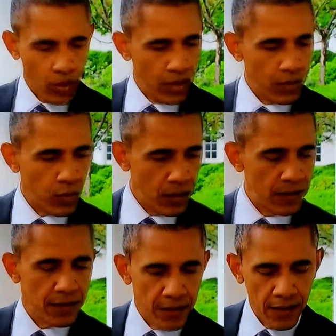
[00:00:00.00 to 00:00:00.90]
more
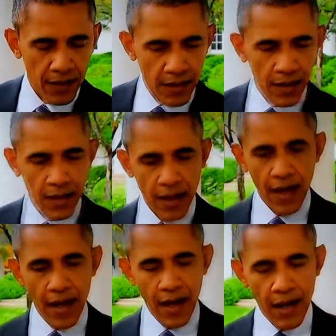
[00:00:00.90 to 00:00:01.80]
liberal,
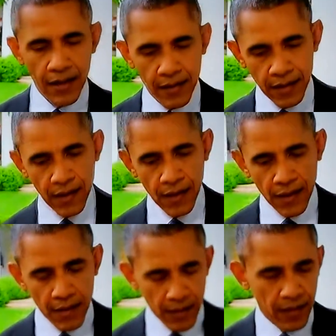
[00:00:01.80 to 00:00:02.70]
and
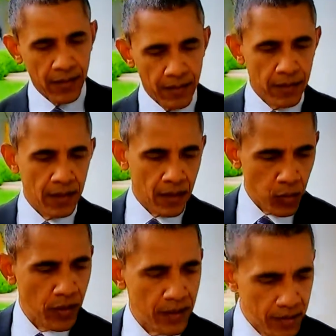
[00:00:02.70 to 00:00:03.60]

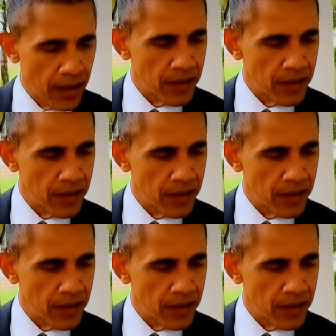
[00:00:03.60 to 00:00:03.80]
liberal in the